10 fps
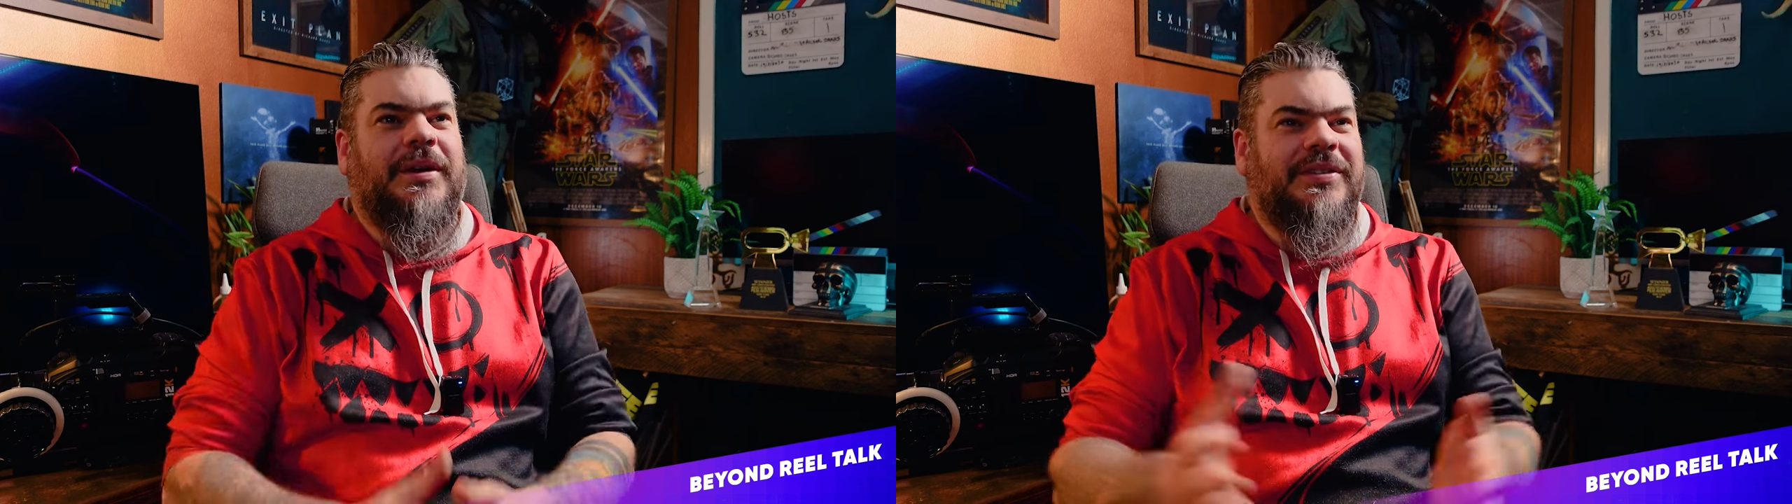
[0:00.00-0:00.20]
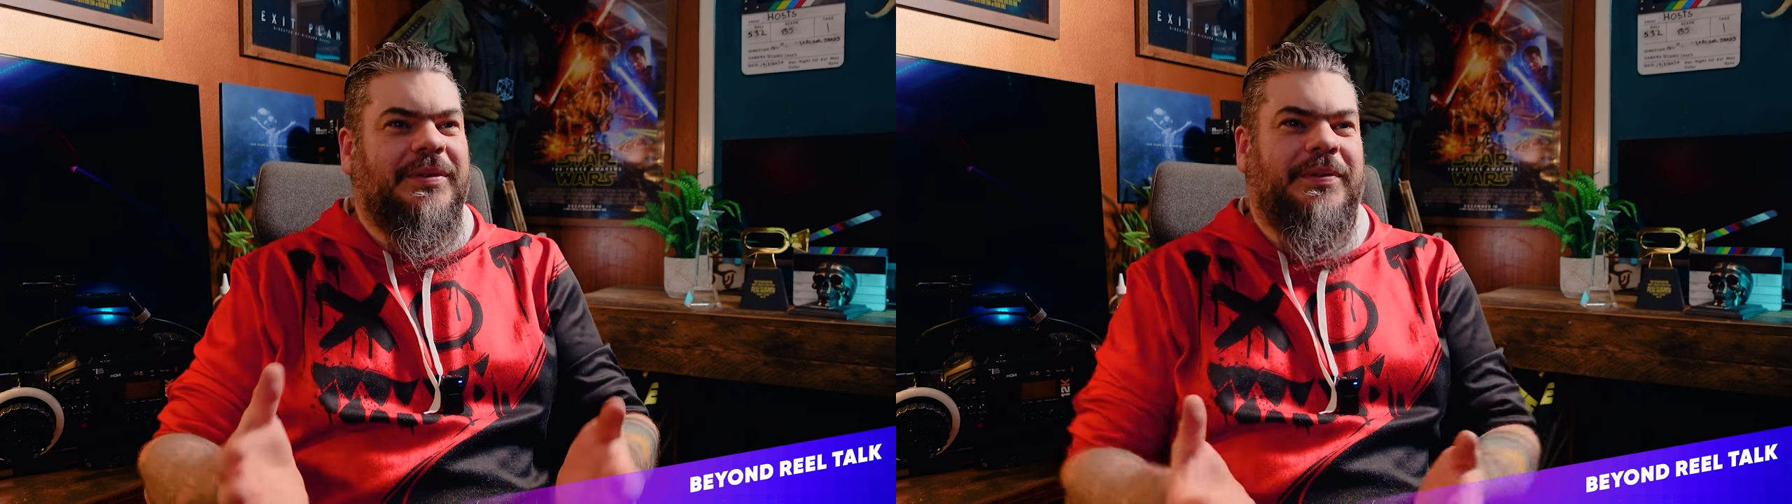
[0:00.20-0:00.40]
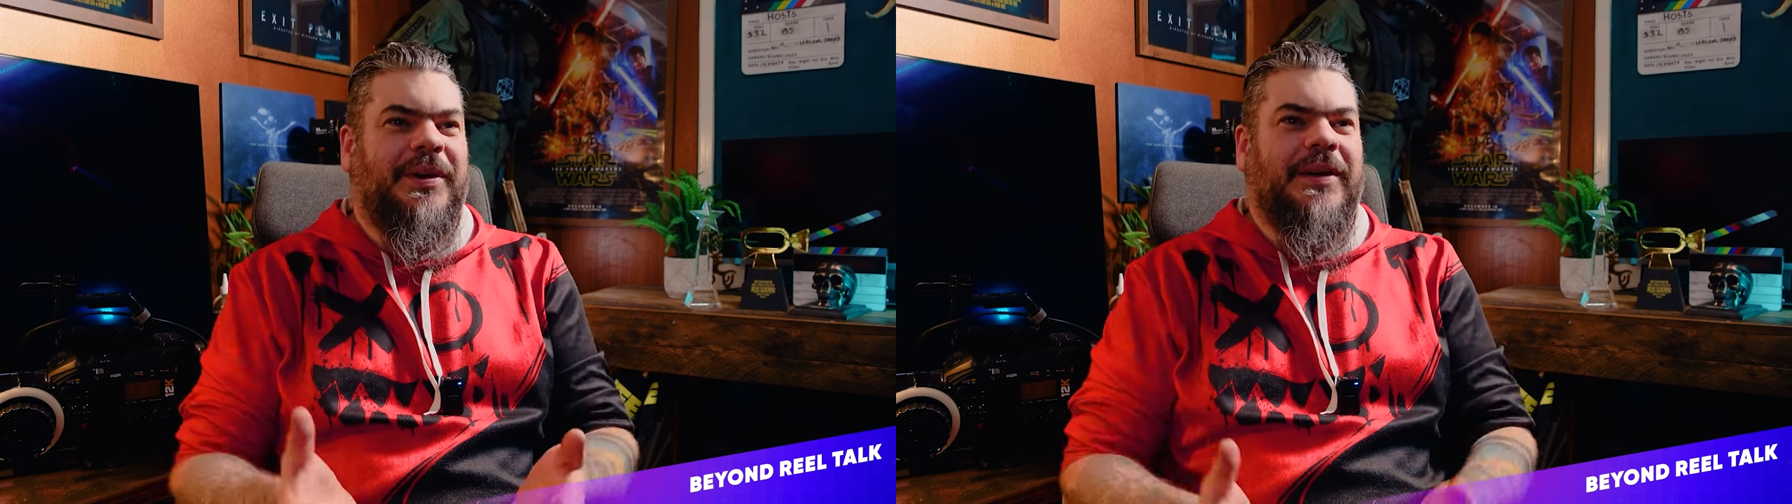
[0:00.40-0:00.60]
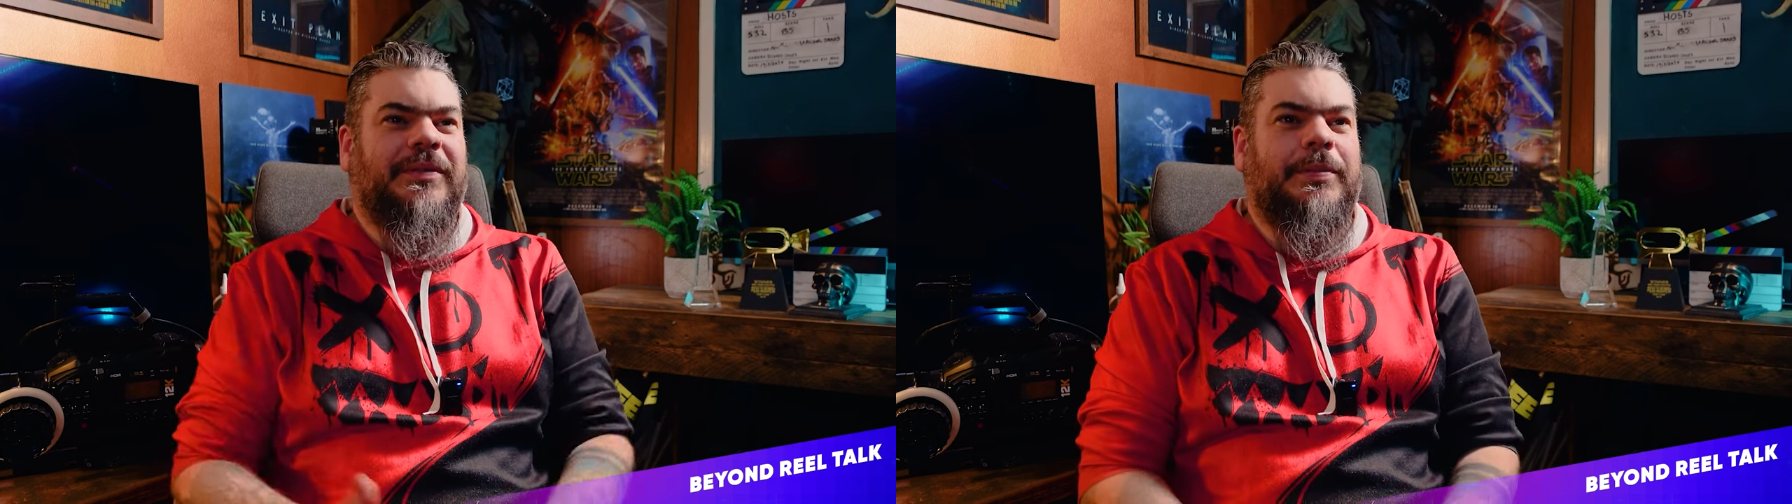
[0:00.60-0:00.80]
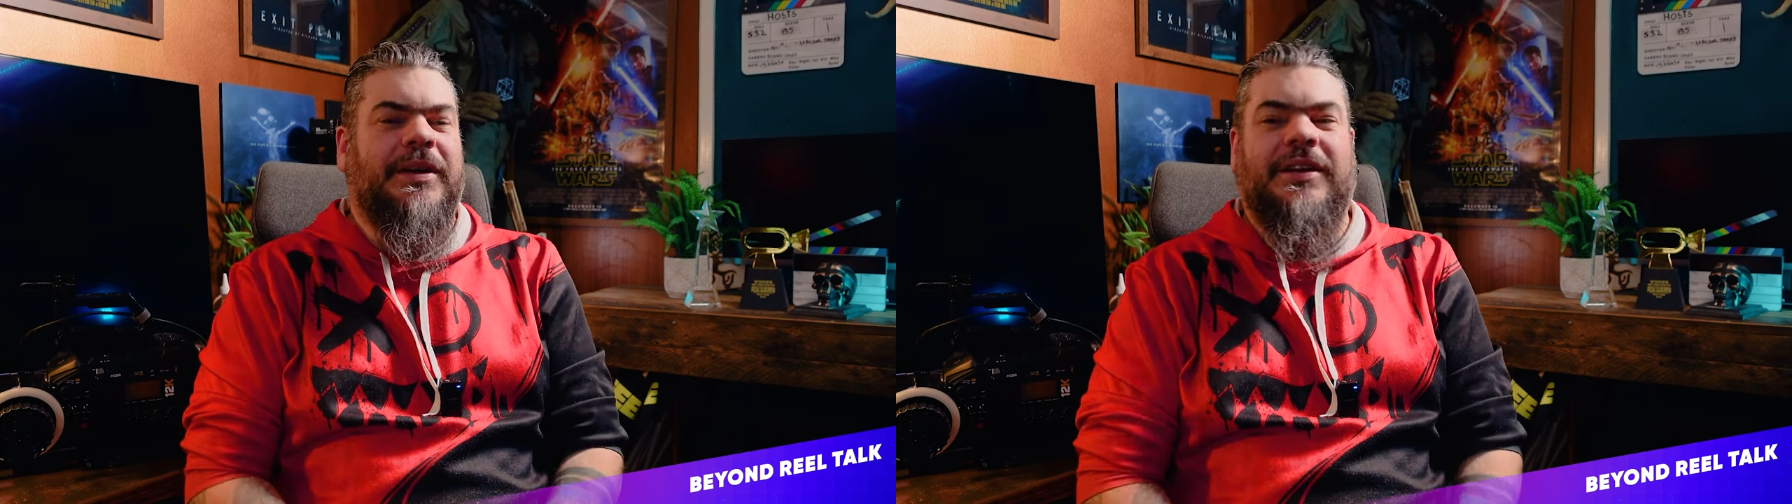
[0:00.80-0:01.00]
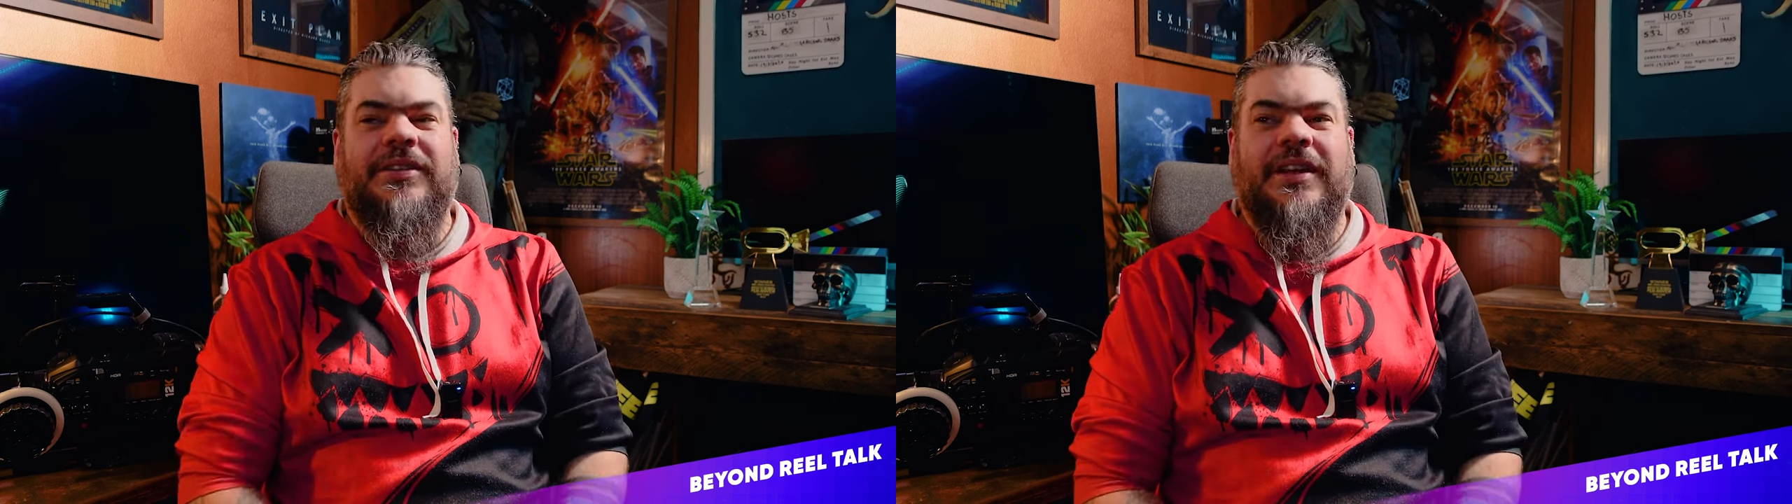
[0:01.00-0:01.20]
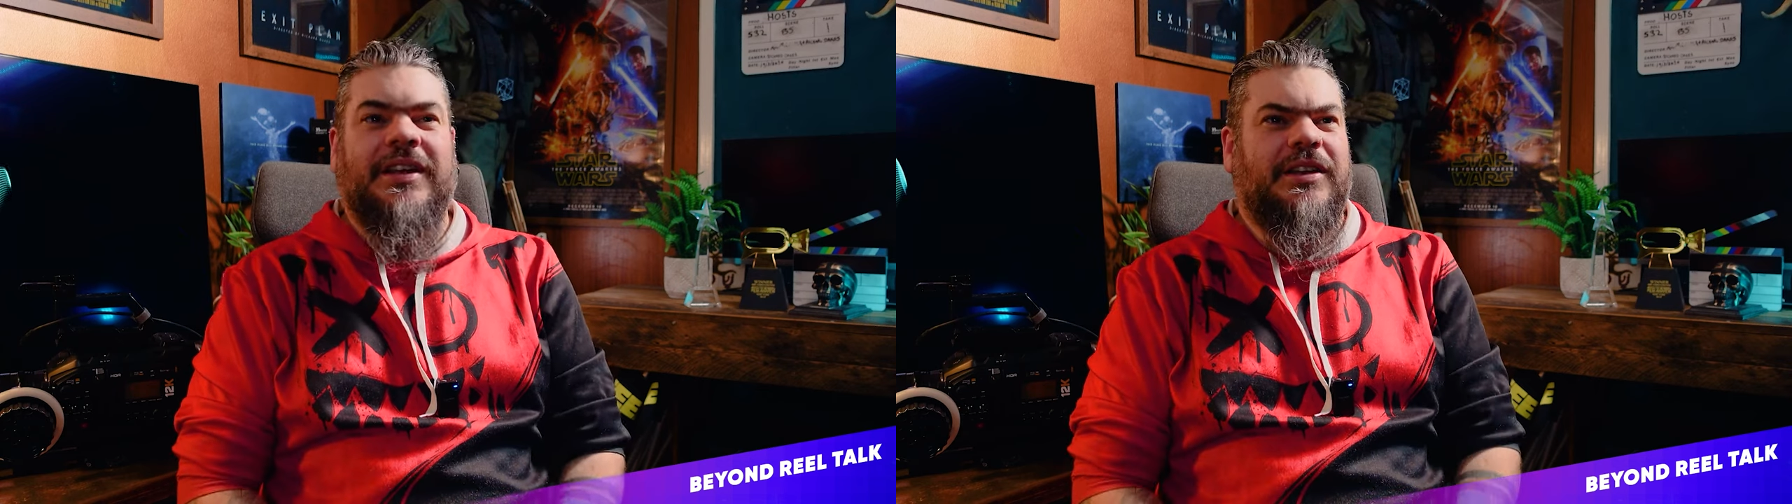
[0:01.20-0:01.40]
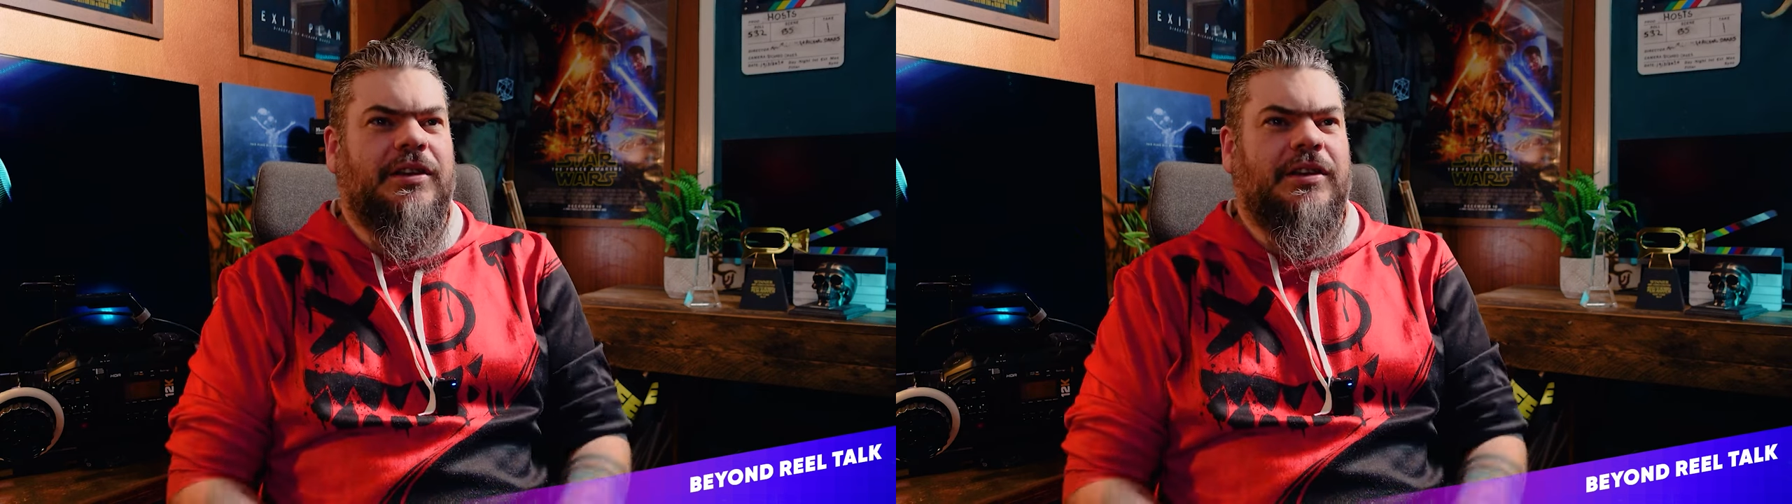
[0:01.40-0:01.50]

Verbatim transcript: Master Primes," because